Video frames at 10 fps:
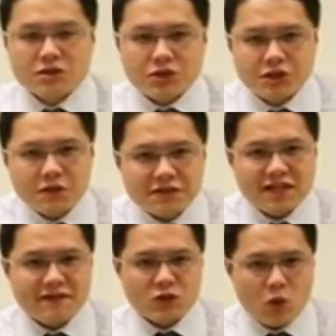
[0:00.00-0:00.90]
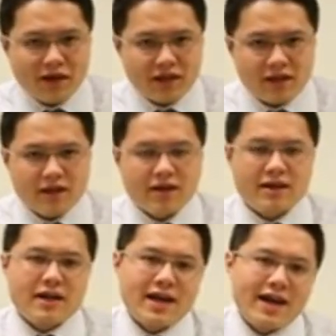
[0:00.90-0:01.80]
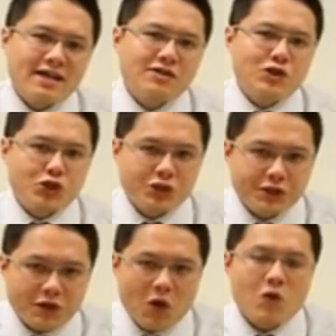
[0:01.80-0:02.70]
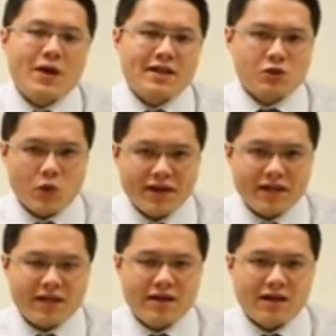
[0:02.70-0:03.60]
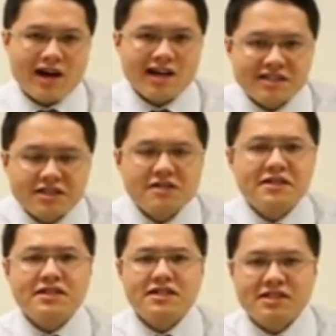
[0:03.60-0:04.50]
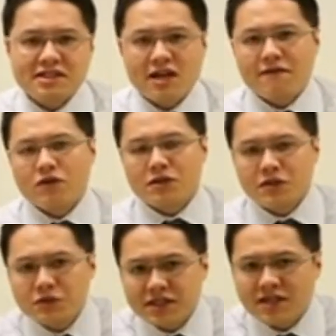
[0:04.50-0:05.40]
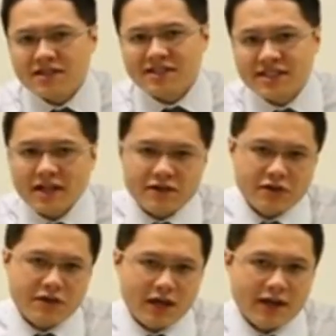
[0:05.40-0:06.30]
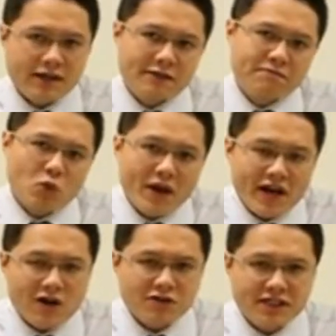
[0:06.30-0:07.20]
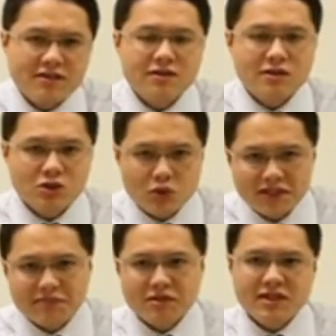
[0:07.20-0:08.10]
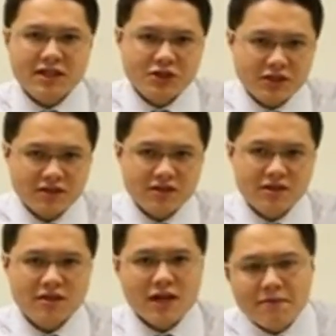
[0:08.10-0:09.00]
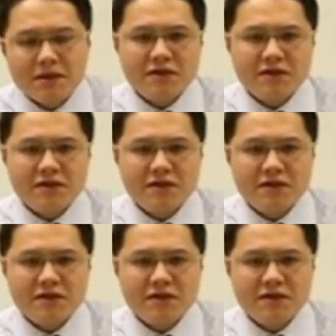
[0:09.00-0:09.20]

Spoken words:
G0720 and G0820 are certainly designed for the user in a sector like warehousing, transportation, and